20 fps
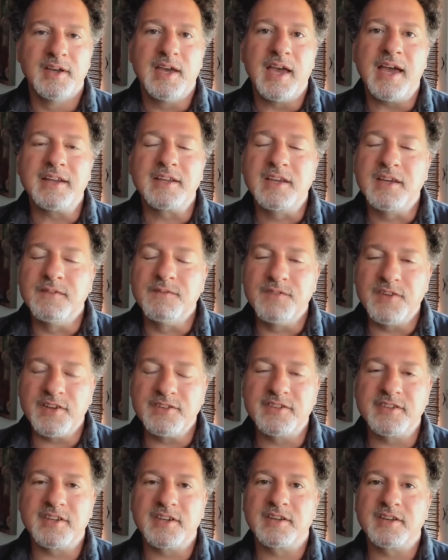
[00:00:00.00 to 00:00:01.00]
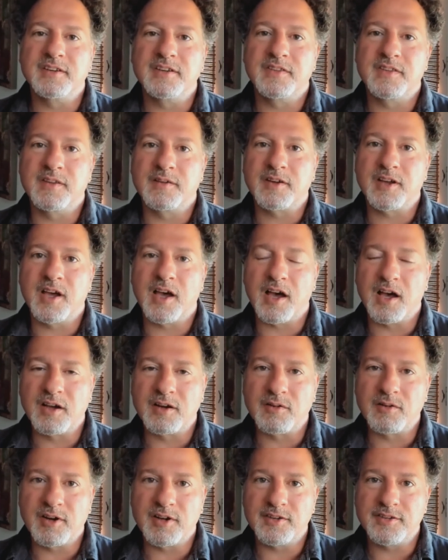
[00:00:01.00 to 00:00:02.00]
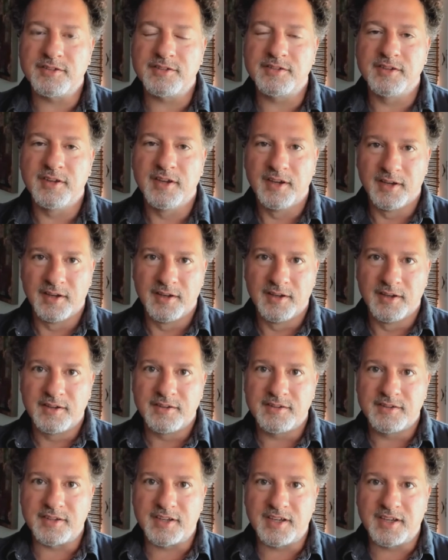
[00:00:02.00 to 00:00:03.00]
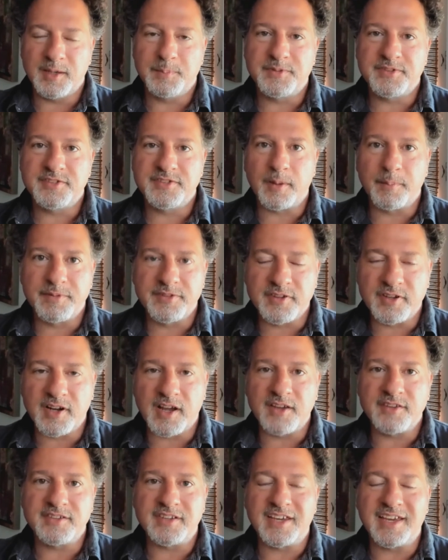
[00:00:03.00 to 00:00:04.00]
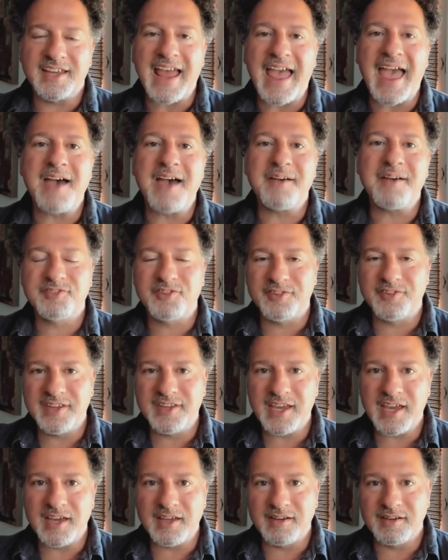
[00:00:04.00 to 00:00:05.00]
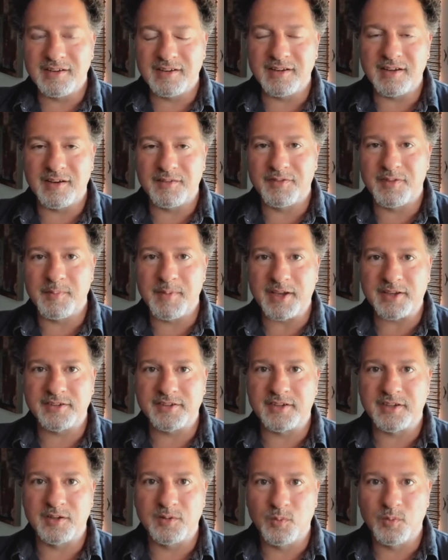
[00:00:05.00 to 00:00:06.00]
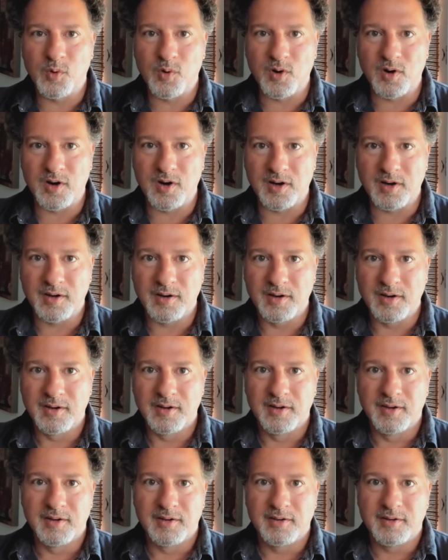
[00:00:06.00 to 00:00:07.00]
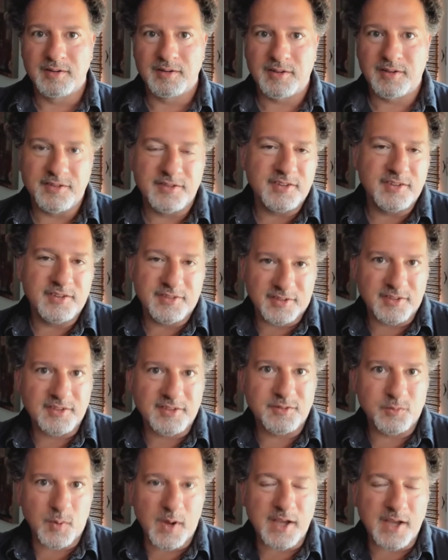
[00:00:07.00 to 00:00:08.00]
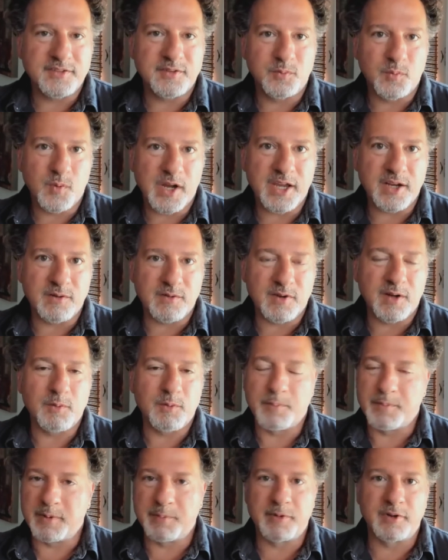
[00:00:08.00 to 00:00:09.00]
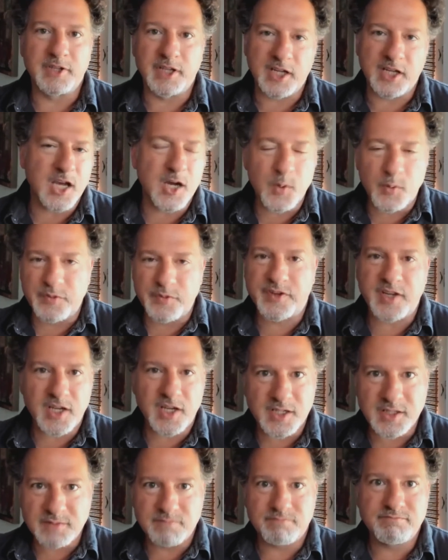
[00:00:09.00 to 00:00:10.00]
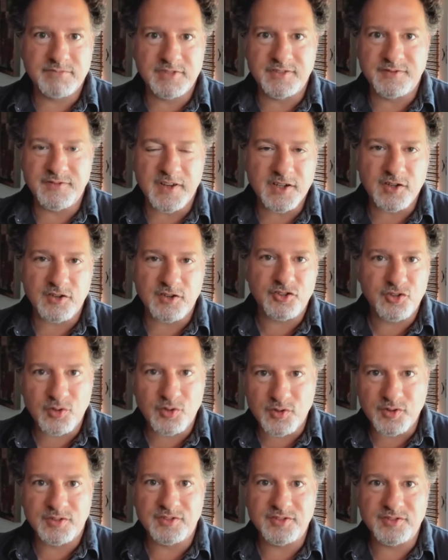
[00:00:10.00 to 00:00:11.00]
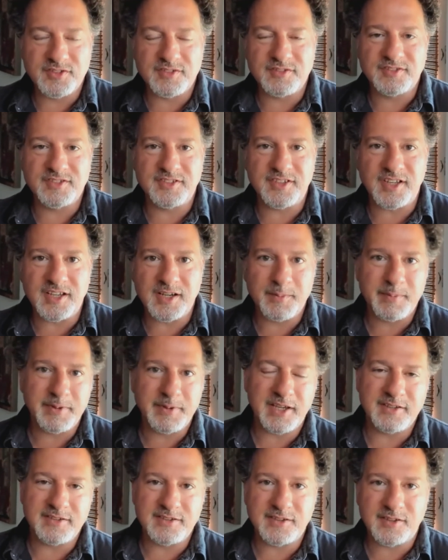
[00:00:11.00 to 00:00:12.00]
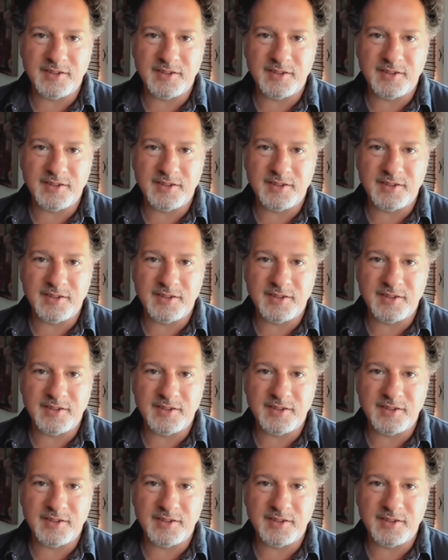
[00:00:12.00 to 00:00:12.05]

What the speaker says: And convincing the Congress to keep subsidizing it after the end of the Mexican War, because these things wax and wane, right? When people are like, oh, we've got to defend our shores and stand up against